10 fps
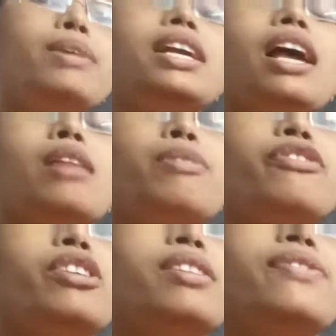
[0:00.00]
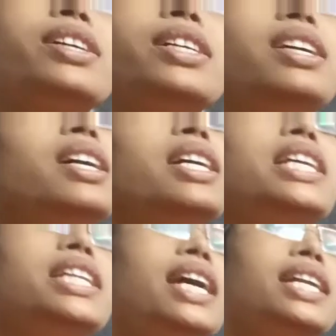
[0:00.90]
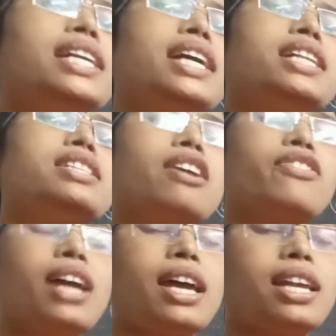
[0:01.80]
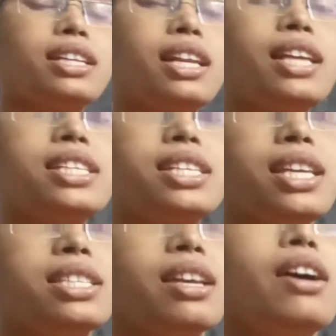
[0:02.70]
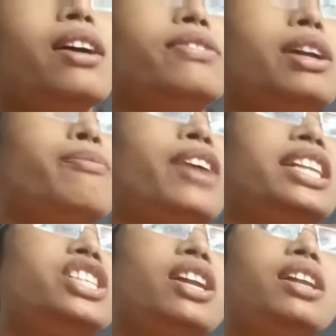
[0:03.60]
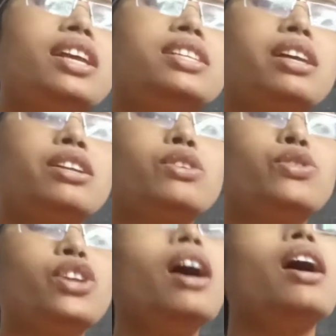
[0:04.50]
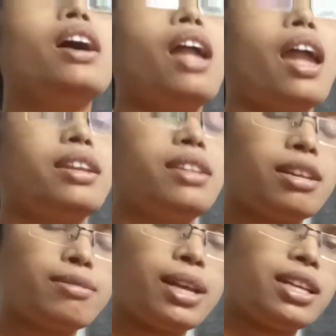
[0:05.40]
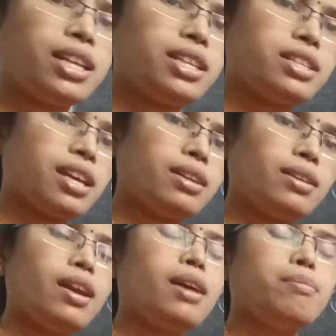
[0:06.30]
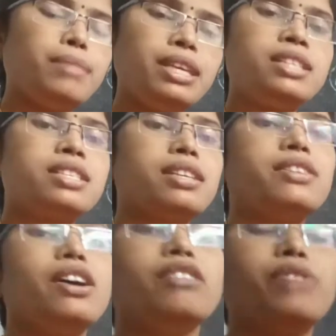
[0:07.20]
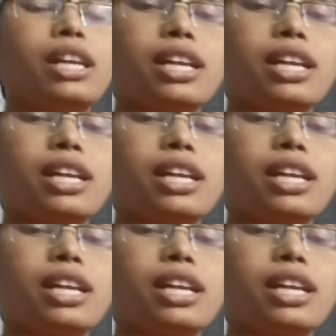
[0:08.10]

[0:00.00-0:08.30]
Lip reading: be helpful for inheritance of characteristics from one generation to the another generation. Means, for